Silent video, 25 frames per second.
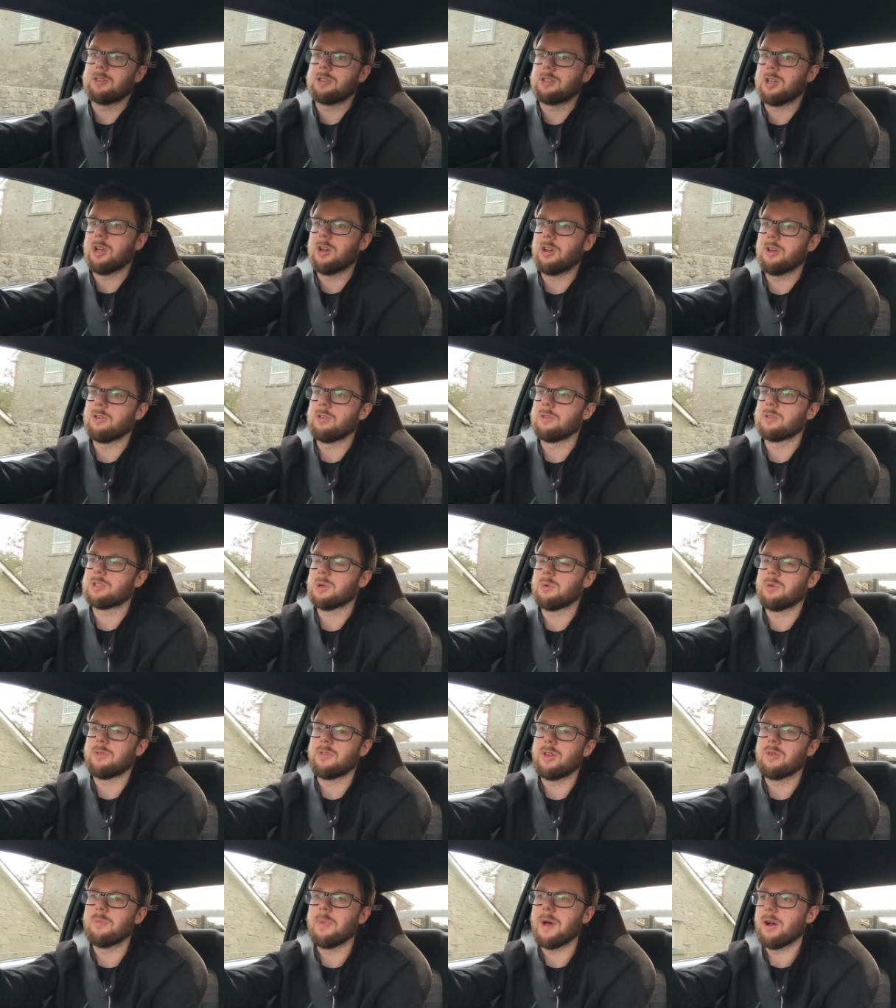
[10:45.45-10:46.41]
So some
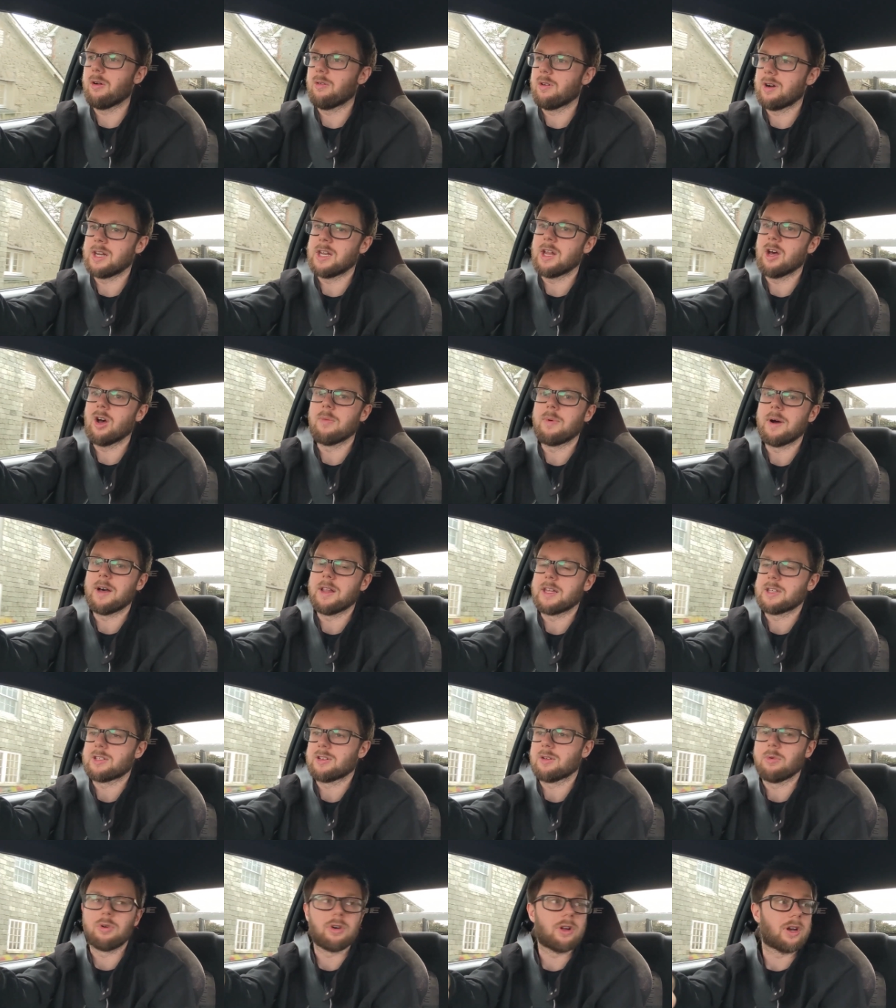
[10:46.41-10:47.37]
of you may already know about
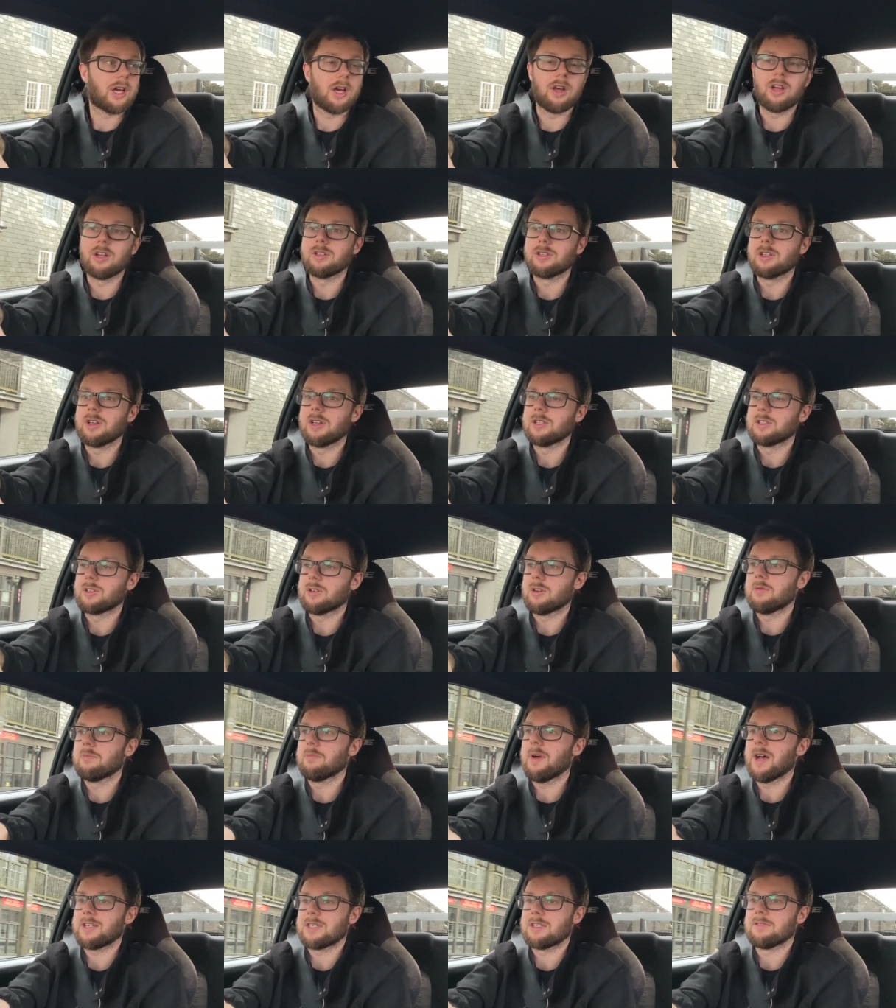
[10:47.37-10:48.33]
this. I'm not going to go into it
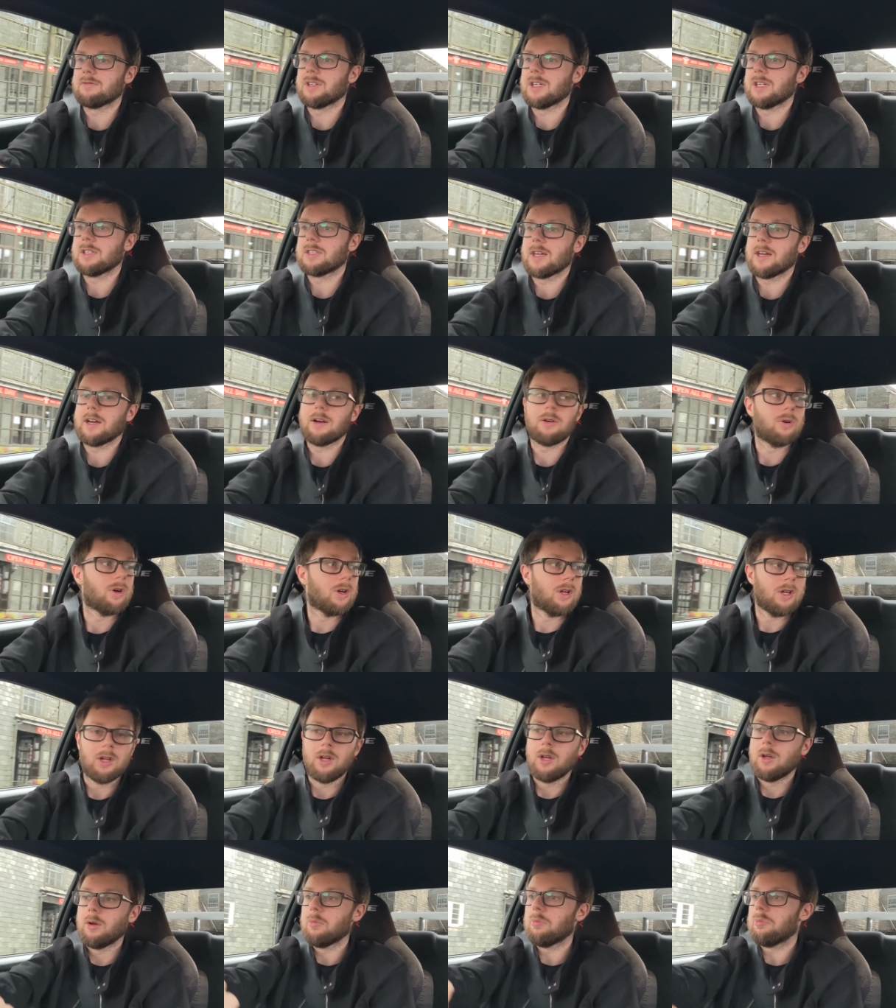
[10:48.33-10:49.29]
in massive detail,
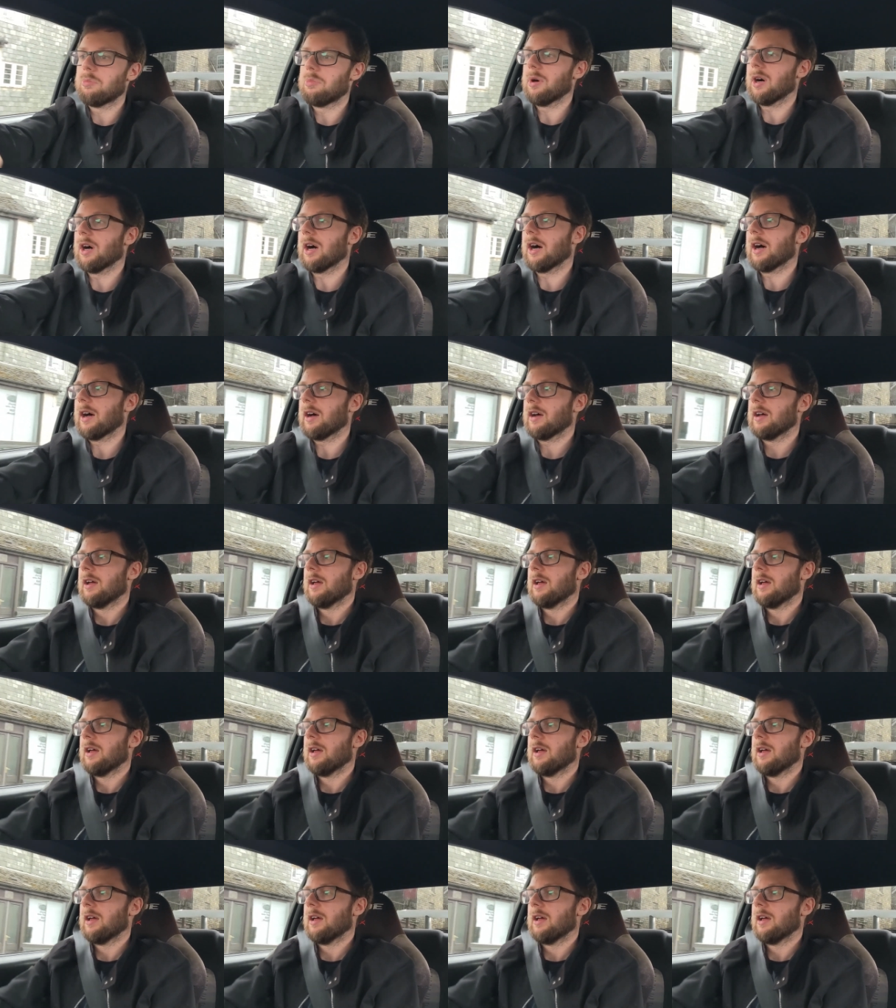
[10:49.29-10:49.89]
but